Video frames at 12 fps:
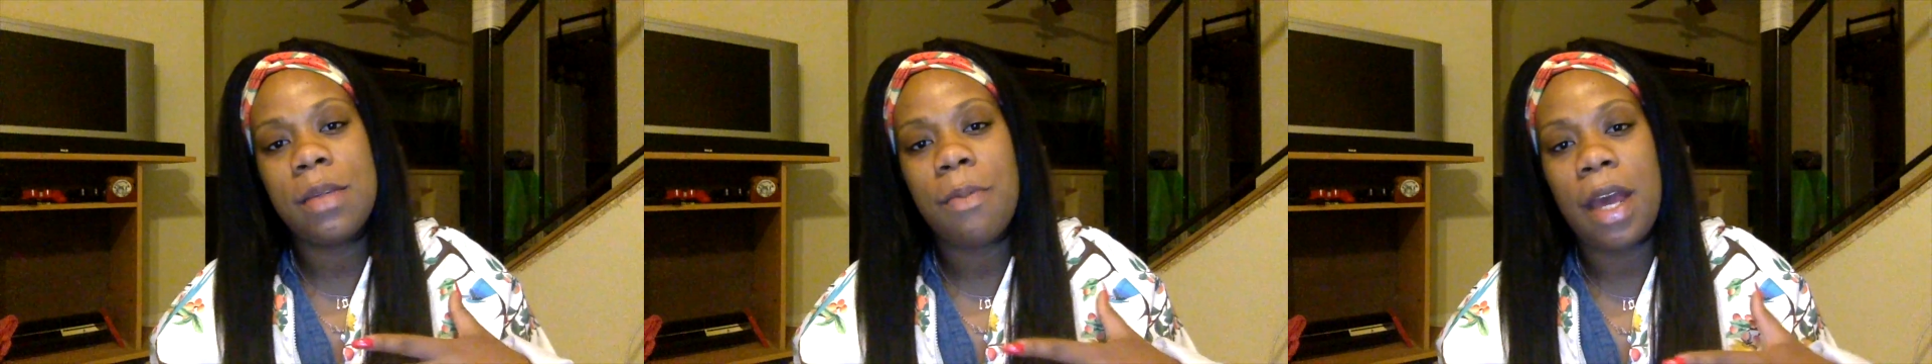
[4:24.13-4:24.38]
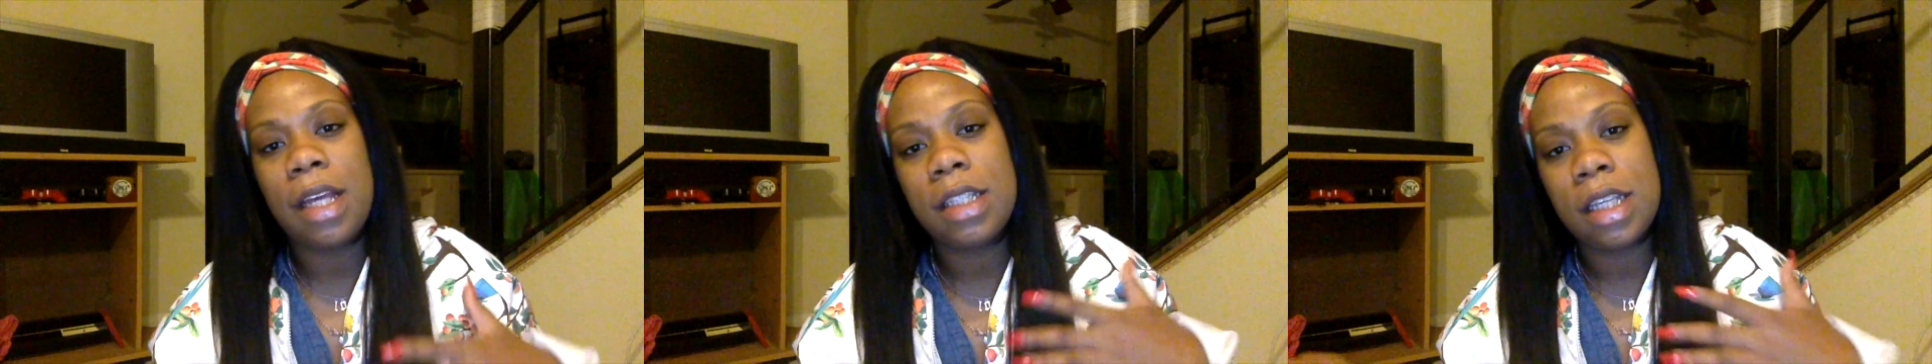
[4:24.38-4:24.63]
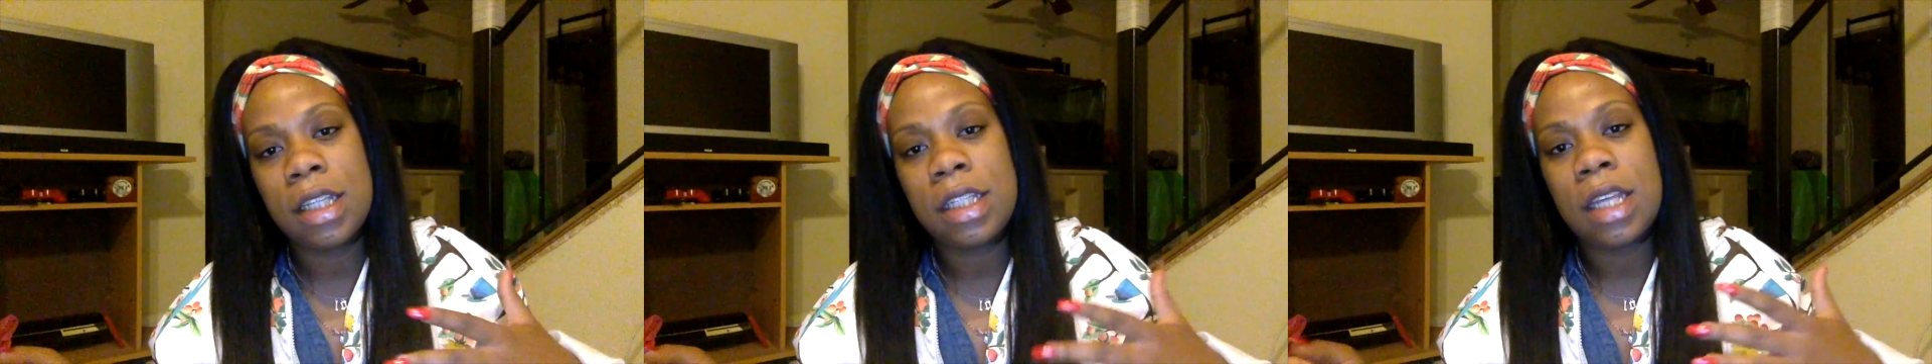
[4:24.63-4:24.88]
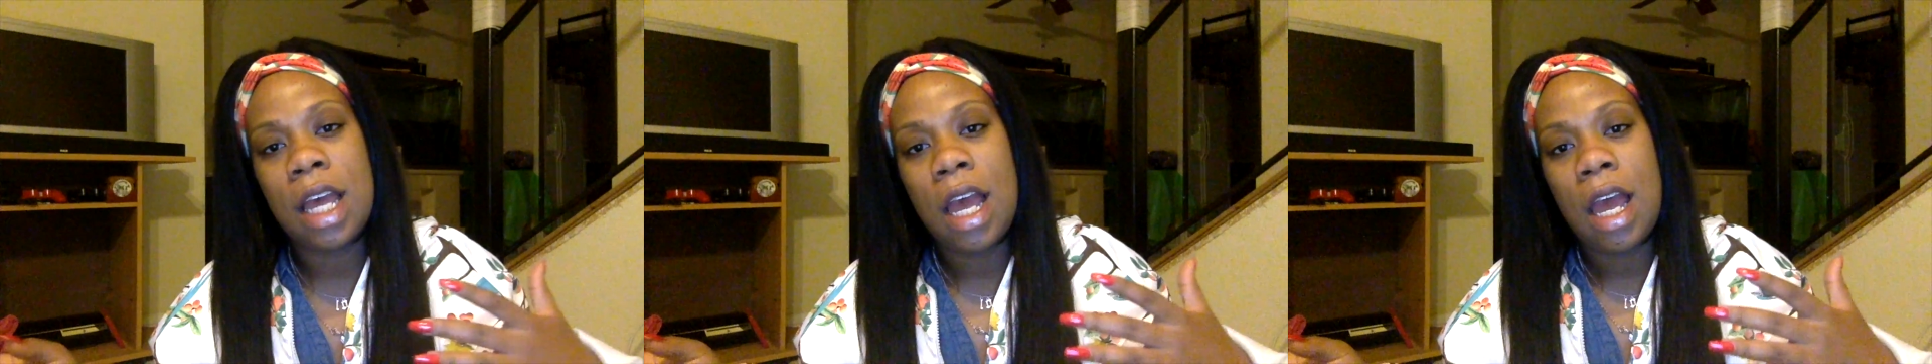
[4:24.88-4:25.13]

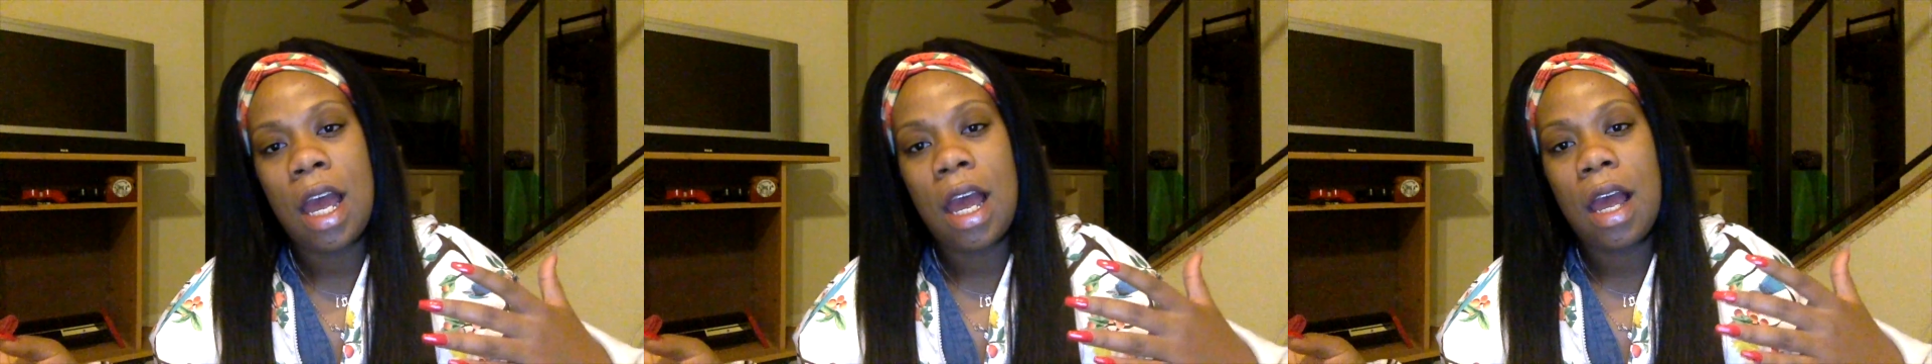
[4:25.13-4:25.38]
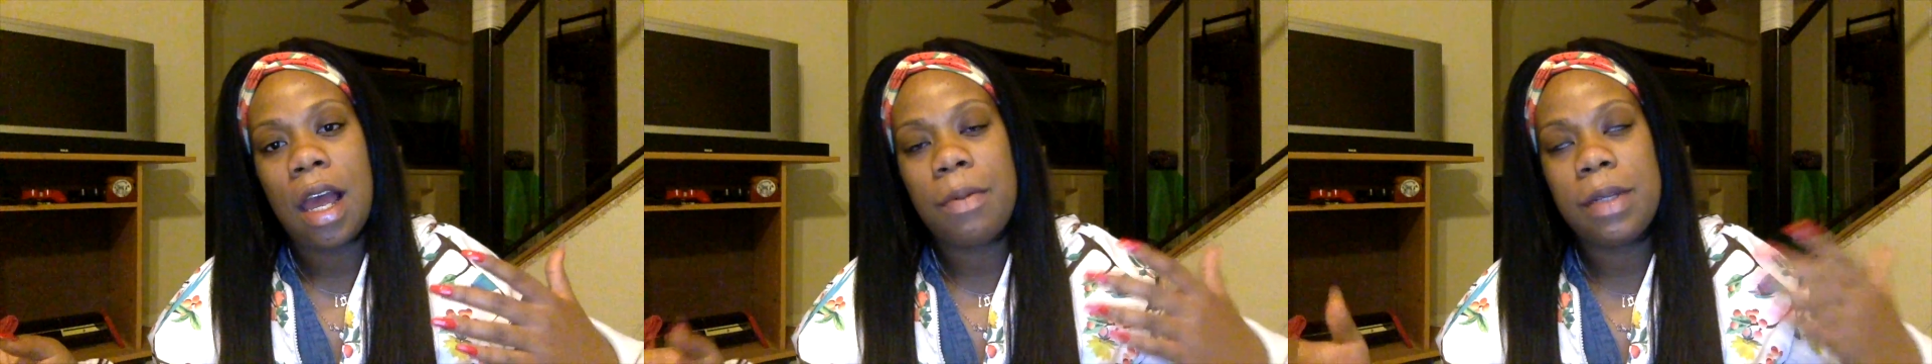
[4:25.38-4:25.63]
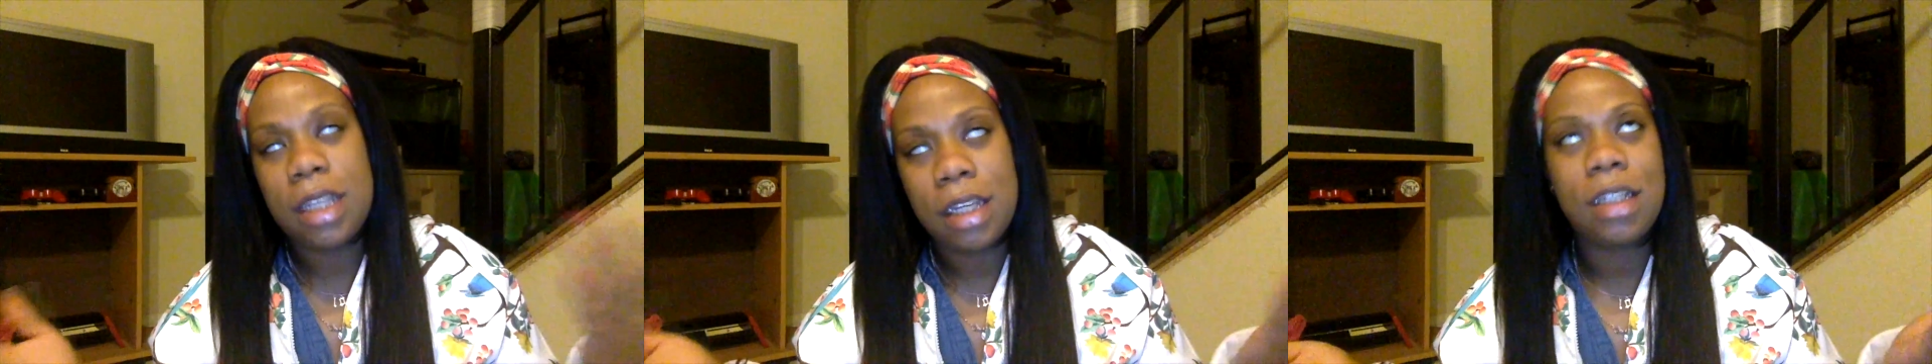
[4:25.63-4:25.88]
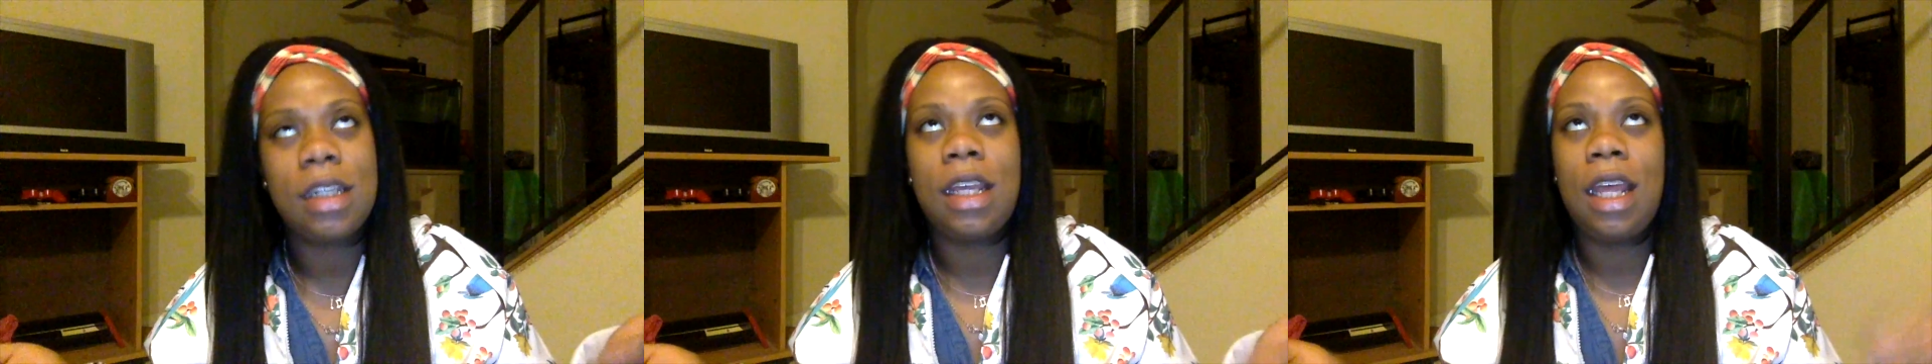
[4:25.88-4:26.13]
spaces
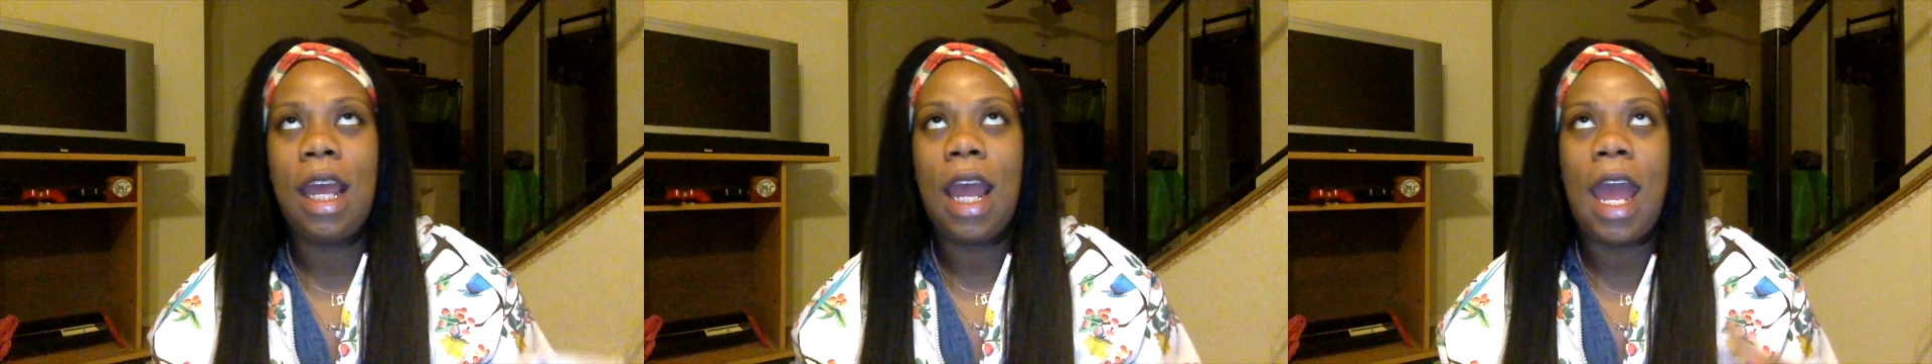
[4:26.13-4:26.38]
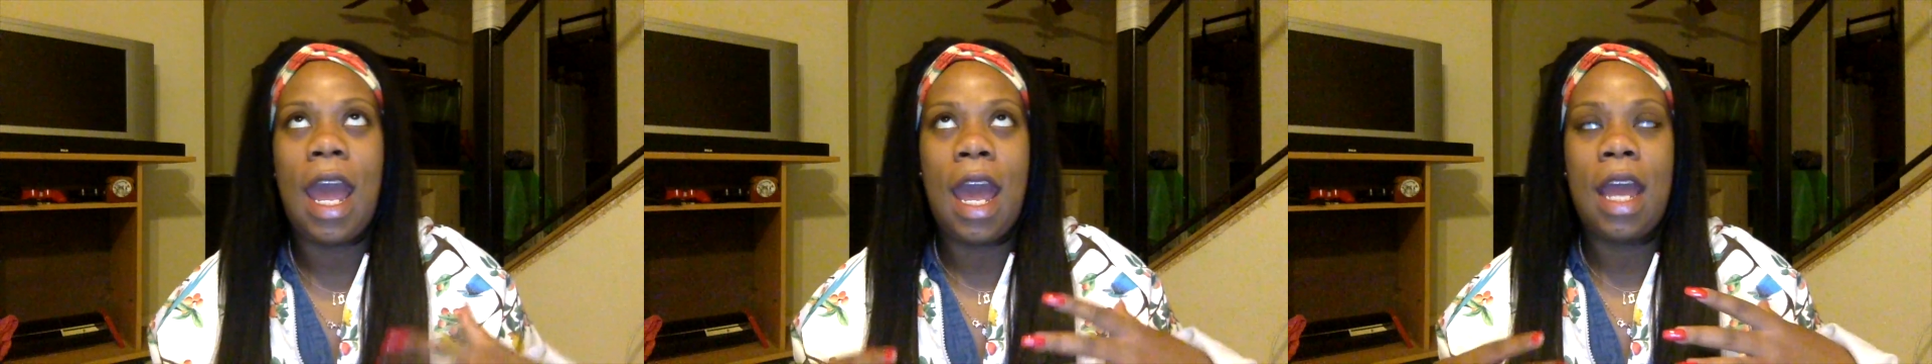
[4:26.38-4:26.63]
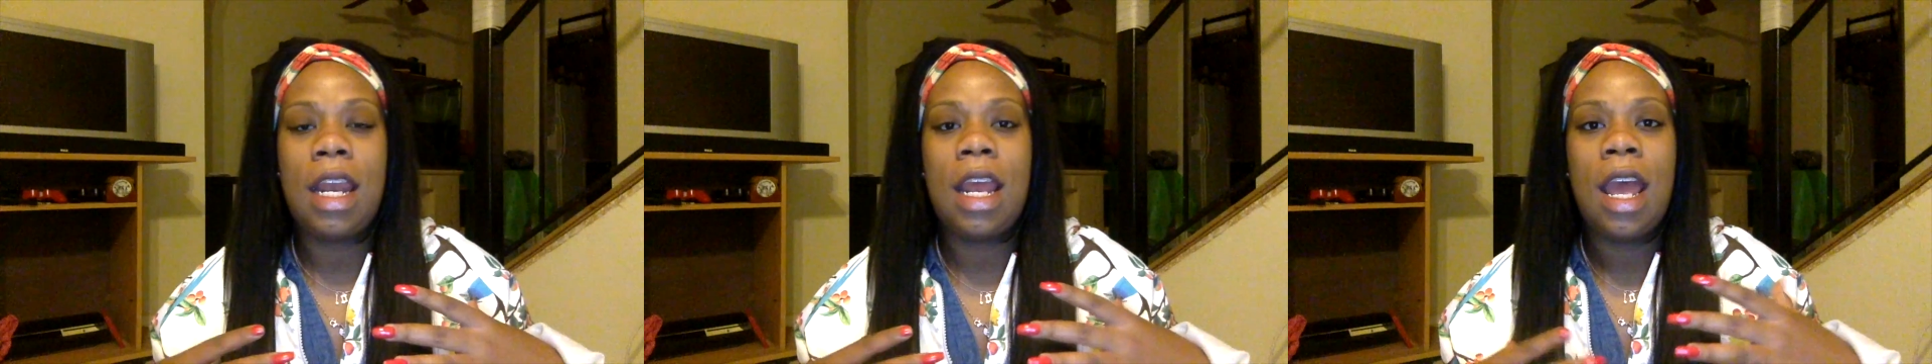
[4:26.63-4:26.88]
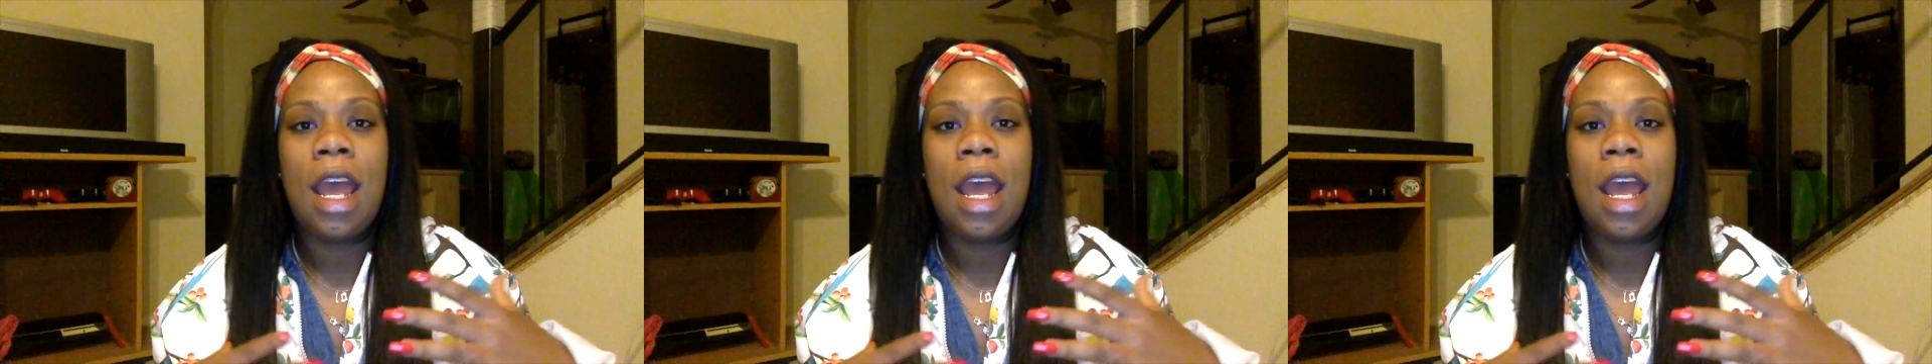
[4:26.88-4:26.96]
potentially and